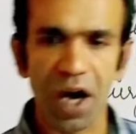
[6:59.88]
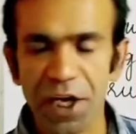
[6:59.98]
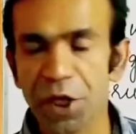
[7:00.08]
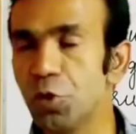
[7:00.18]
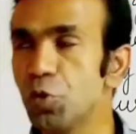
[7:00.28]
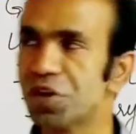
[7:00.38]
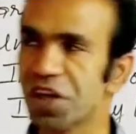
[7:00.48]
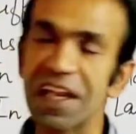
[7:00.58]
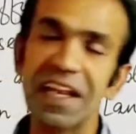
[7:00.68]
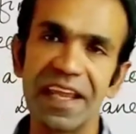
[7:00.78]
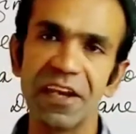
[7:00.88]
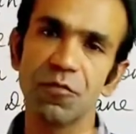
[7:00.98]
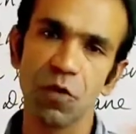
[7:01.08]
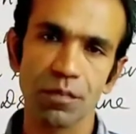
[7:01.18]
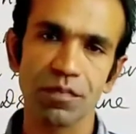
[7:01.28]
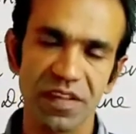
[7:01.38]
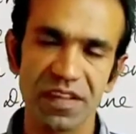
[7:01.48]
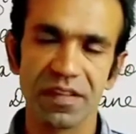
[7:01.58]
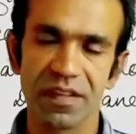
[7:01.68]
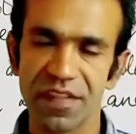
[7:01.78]
hurried to Drury Lane
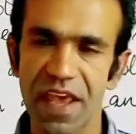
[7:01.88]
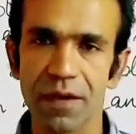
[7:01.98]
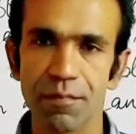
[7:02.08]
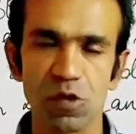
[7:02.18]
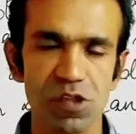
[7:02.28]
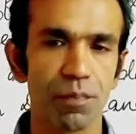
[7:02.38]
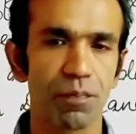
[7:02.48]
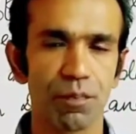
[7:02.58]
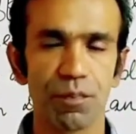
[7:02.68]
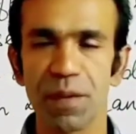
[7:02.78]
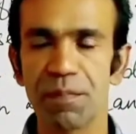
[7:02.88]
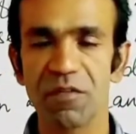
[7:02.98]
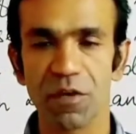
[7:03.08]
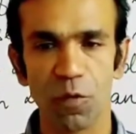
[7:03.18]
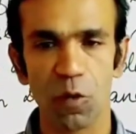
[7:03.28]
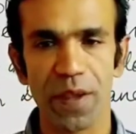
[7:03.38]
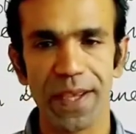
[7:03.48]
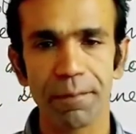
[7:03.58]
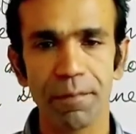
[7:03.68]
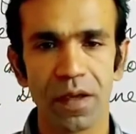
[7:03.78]
from there because the people were following
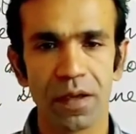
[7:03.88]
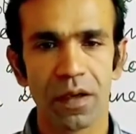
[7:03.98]
him.